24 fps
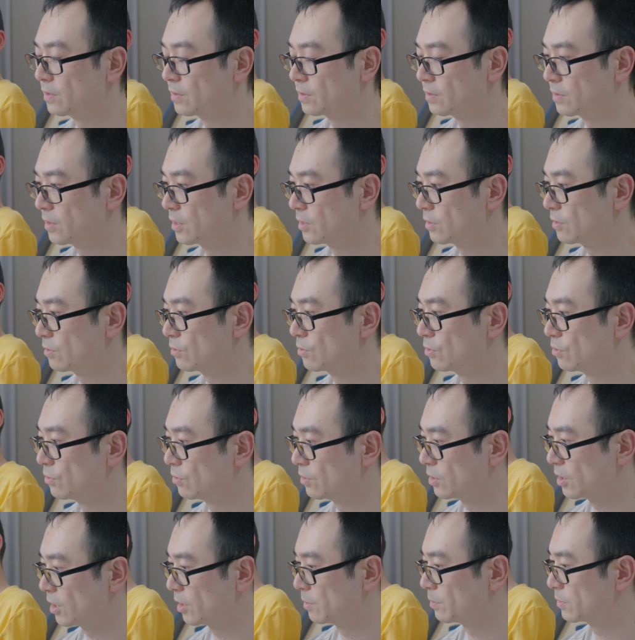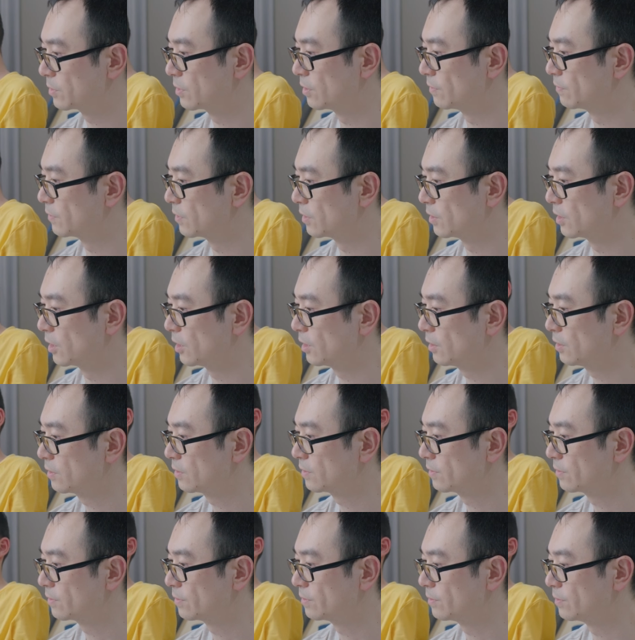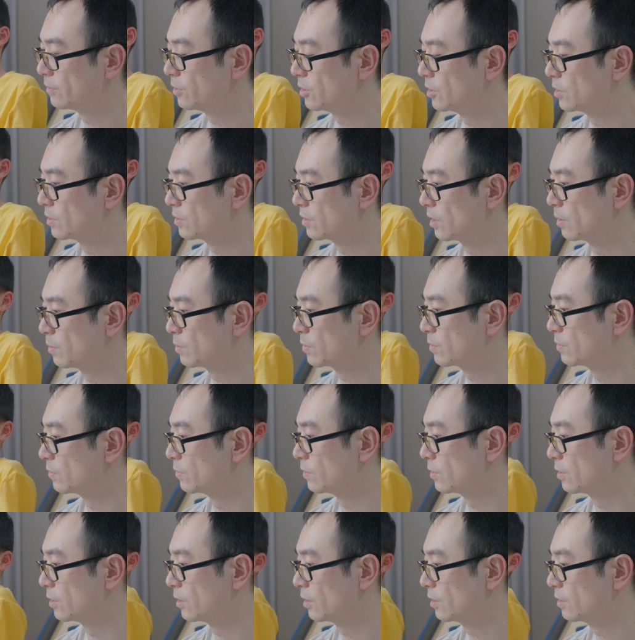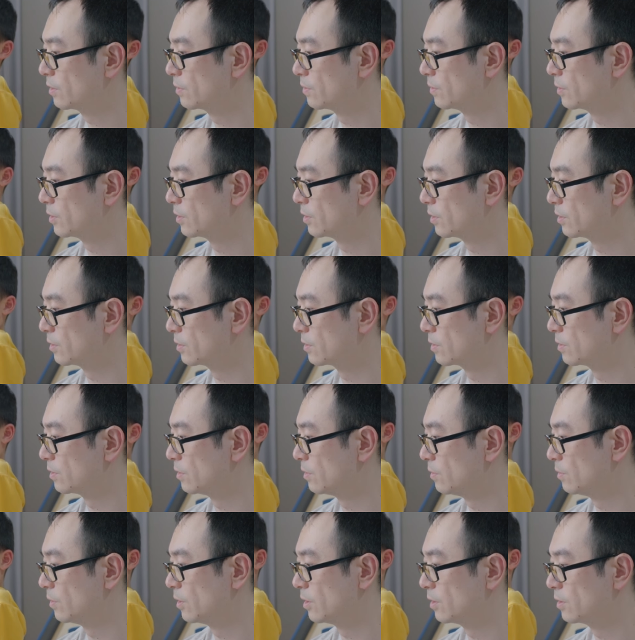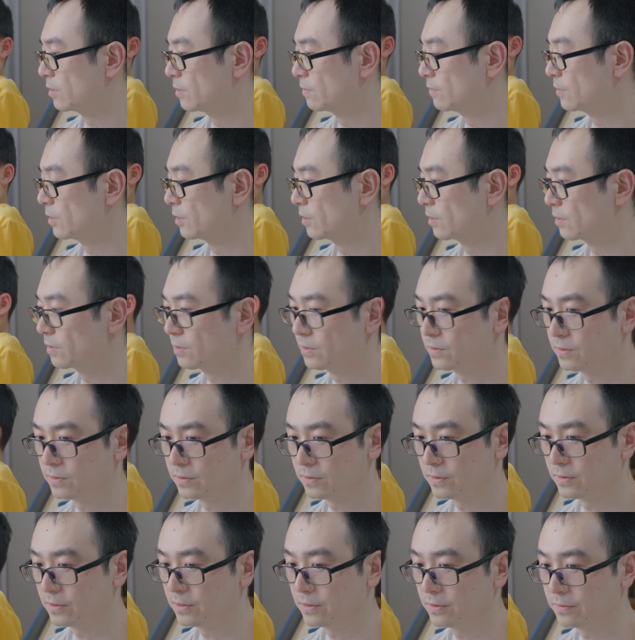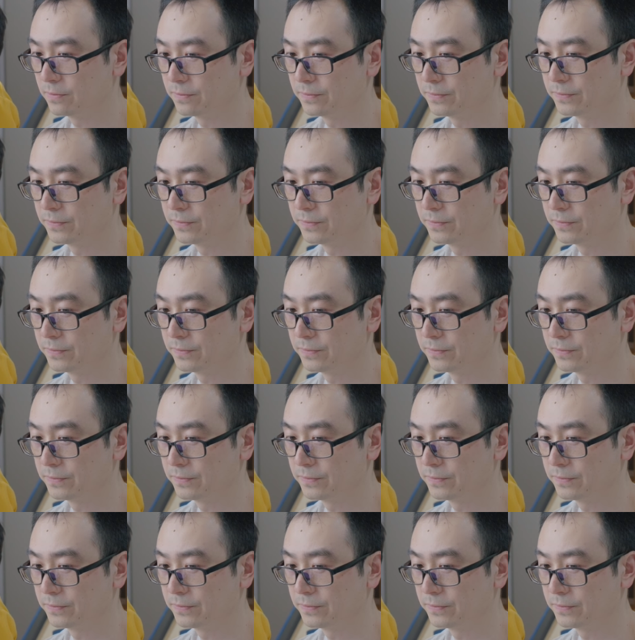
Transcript: So that's two types of the link. One is absolute link, one is the relative link. Okay.